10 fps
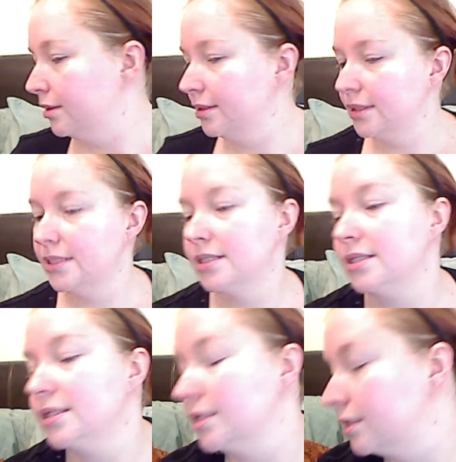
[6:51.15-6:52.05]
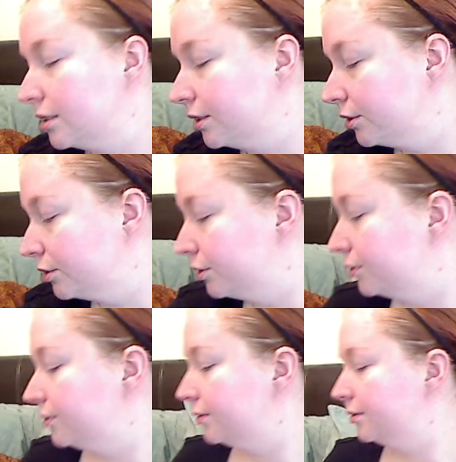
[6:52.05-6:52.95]
Let's see here.
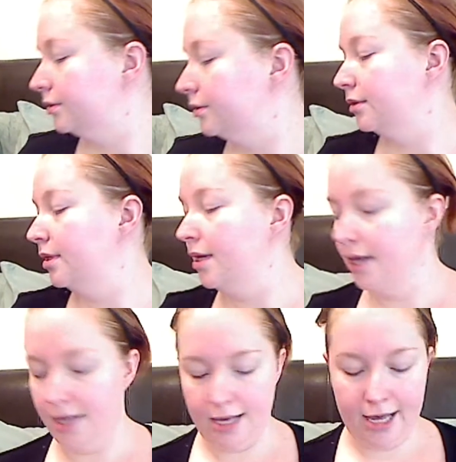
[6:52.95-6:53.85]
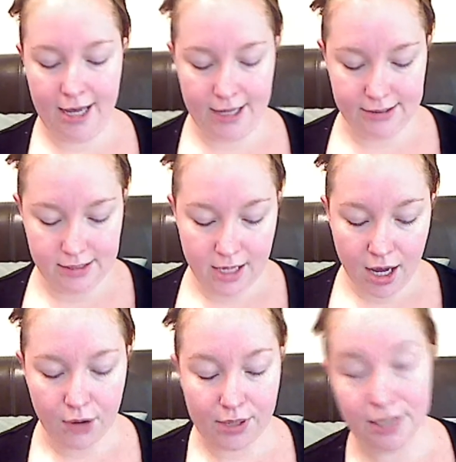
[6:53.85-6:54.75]
And,
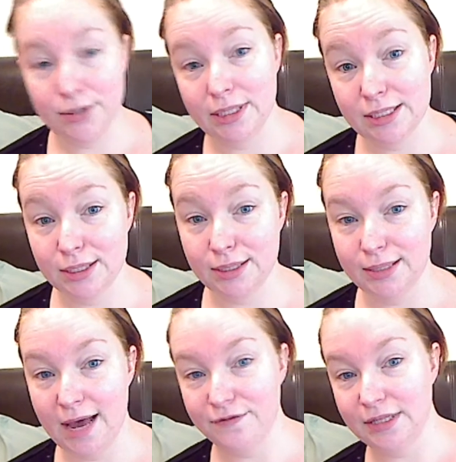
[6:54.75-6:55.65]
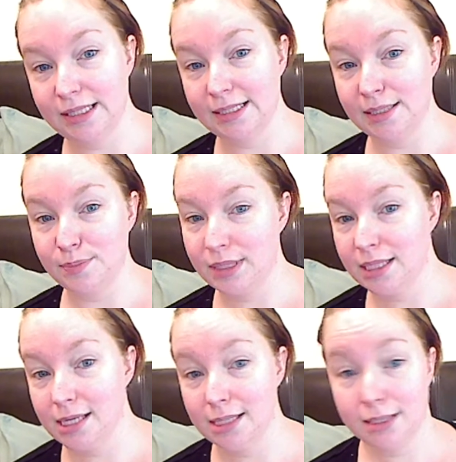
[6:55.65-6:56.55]
okay, you guys are going to laugh at this
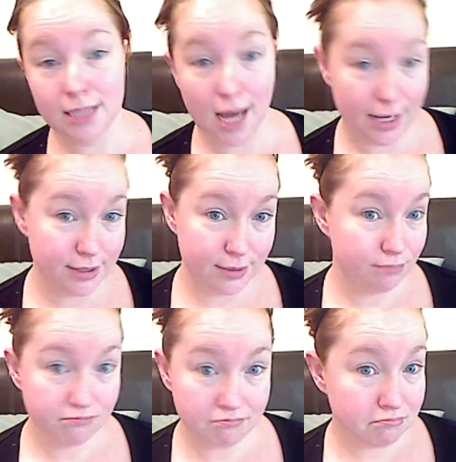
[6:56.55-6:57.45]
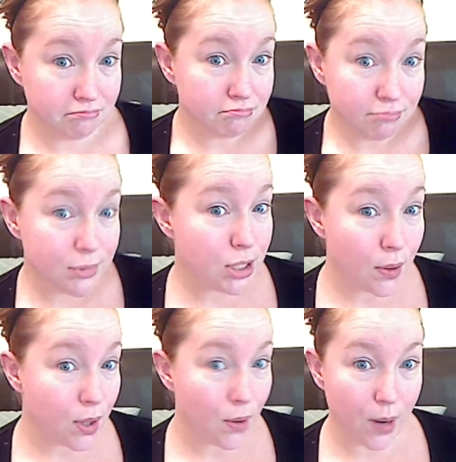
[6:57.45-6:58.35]
because I
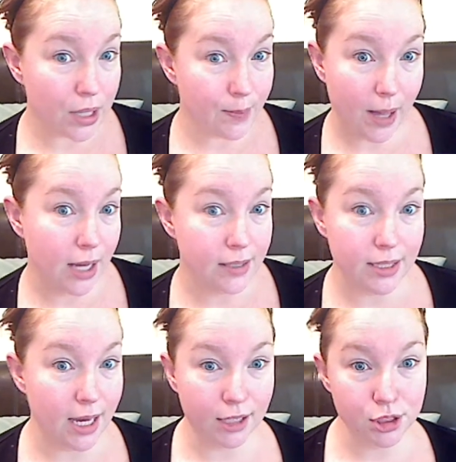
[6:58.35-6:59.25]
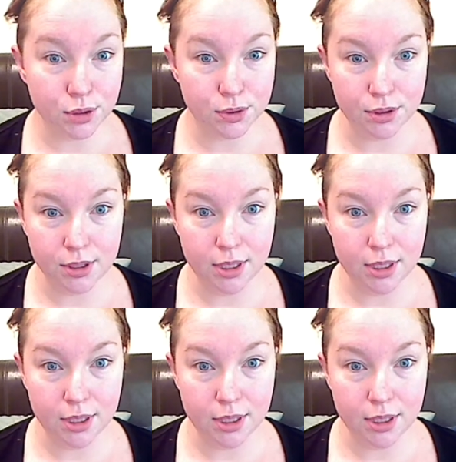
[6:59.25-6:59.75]
don't know where to buy the actual